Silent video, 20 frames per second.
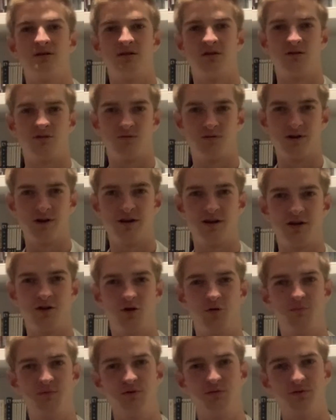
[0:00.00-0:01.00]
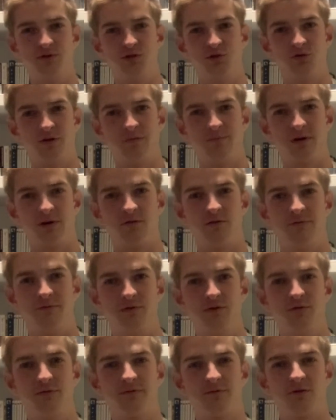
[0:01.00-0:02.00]
All right, I hope you enjoyed my
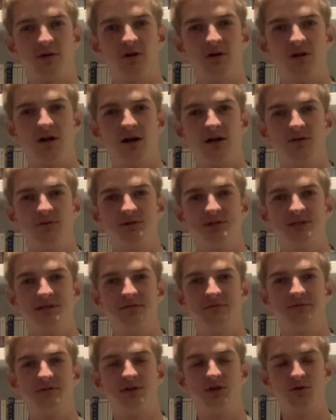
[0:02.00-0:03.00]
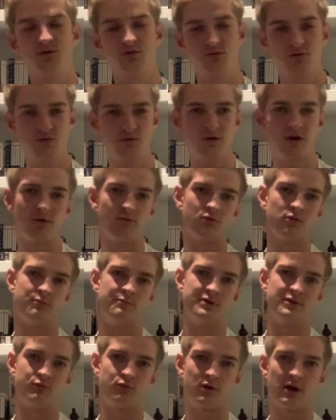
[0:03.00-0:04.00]
review for All Hallows Eve 2. I will
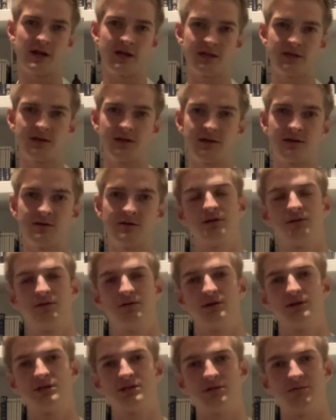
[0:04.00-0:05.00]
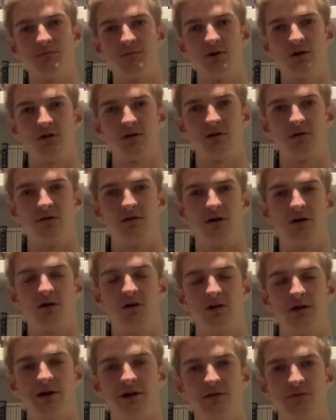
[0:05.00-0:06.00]
be ranking this among
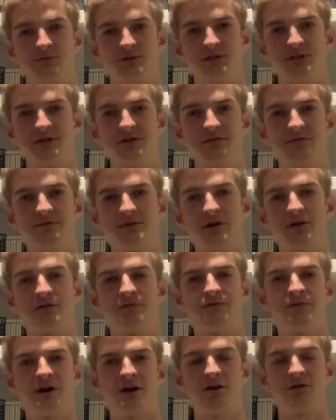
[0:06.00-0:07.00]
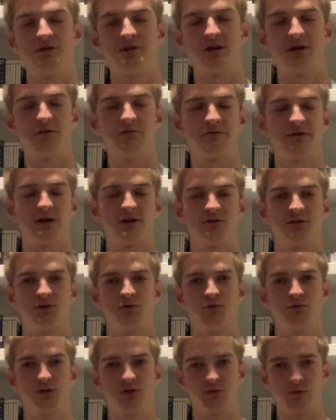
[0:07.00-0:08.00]
All Hallows Eve, Terrifier, and Terrifier
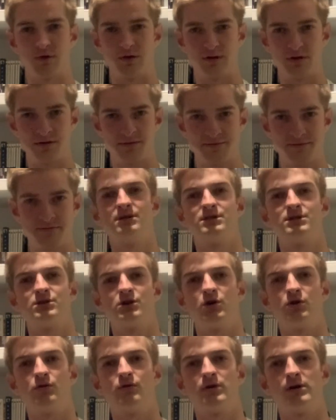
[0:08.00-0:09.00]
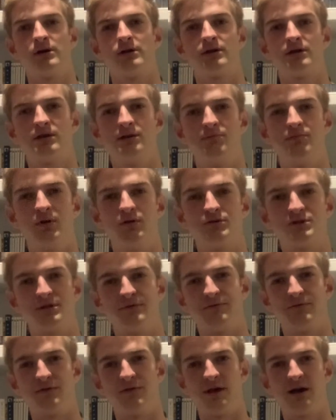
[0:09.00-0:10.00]
2 soon enough, so keep posted
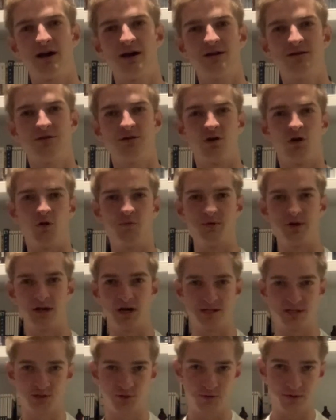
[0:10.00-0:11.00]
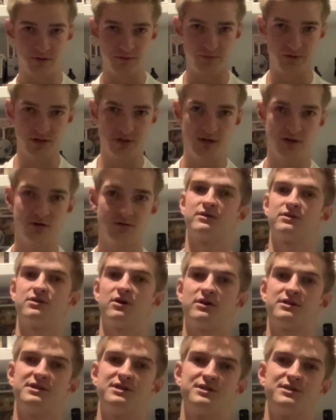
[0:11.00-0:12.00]
for that. Hope you guys enjoyed the video.
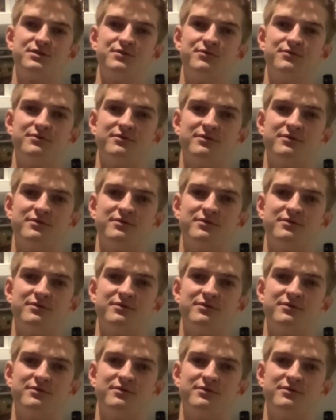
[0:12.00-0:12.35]
Talk to you soon.